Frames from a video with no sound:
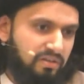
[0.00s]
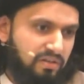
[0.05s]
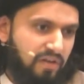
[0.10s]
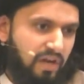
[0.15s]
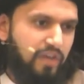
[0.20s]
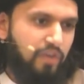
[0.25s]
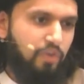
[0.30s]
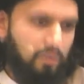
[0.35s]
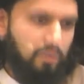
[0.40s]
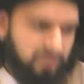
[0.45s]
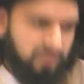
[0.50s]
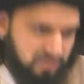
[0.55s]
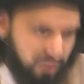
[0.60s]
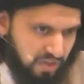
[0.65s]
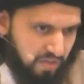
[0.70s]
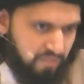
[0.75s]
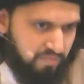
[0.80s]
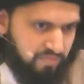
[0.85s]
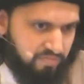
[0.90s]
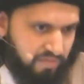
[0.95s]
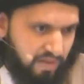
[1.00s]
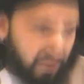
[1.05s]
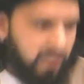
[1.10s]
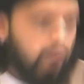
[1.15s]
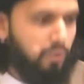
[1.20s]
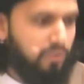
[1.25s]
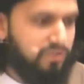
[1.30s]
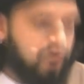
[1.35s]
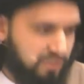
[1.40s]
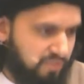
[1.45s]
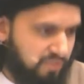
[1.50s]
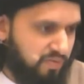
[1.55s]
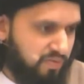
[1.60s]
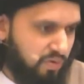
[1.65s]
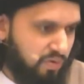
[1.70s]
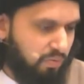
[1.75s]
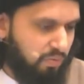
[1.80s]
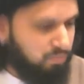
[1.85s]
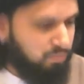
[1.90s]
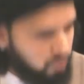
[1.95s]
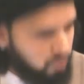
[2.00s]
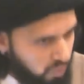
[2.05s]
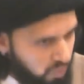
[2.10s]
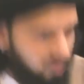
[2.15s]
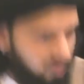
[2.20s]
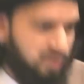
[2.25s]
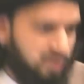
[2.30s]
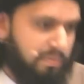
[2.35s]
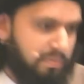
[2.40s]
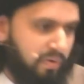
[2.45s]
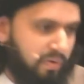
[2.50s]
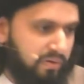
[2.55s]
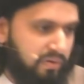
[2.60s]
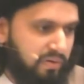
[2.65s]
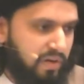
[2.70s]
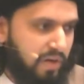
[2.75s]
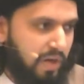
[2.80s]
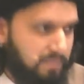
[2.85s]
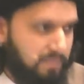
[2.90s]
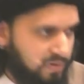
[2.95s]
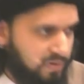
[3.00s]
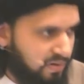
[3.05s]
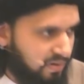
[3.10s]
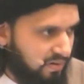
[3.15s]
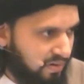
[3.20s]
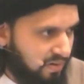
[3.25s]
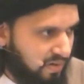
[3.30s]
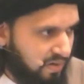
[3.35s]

I know it's tough. I know it's difficult. Don't worry about it. I'm here.